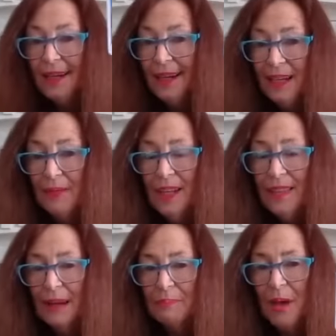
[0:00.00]

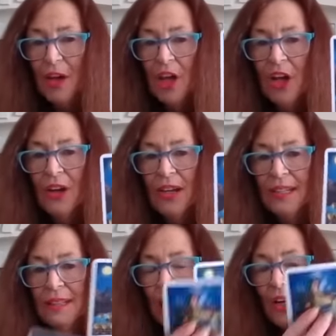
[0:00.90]
leaving that
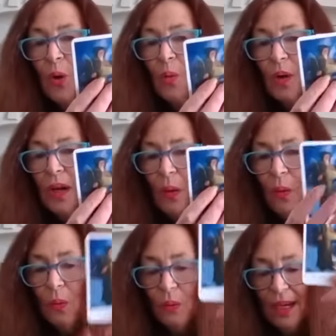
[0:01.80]
behind, we
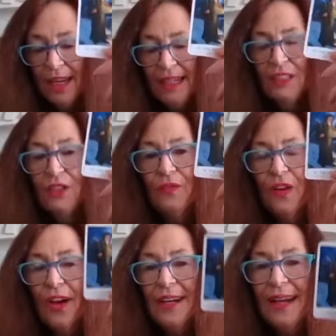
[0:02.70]
all need to
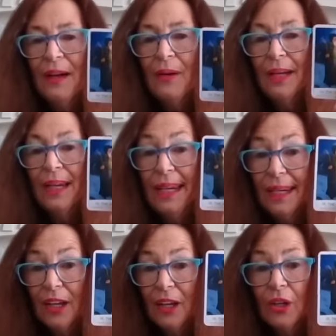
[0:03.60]
find our
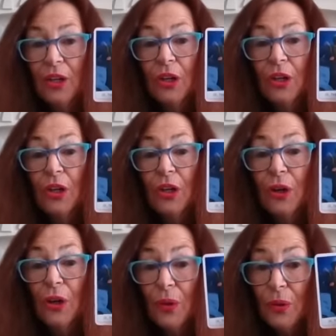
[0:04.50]
inner
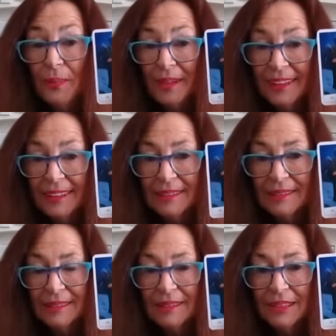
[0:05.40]
hermit.
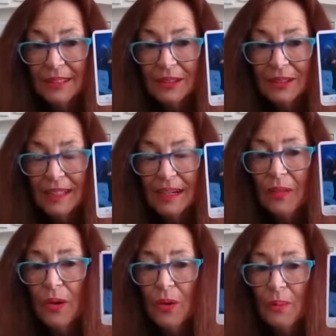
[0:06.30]
Okay,
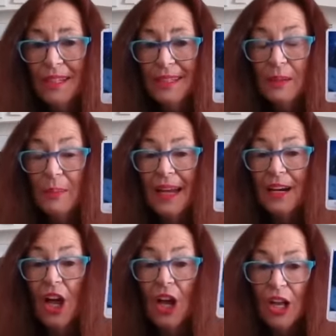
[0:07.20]
now the hermit is
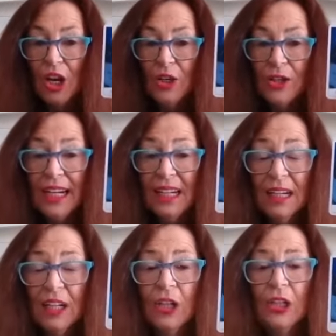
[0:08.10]
about higher
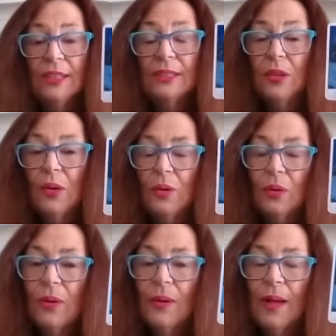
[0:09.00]
learning. So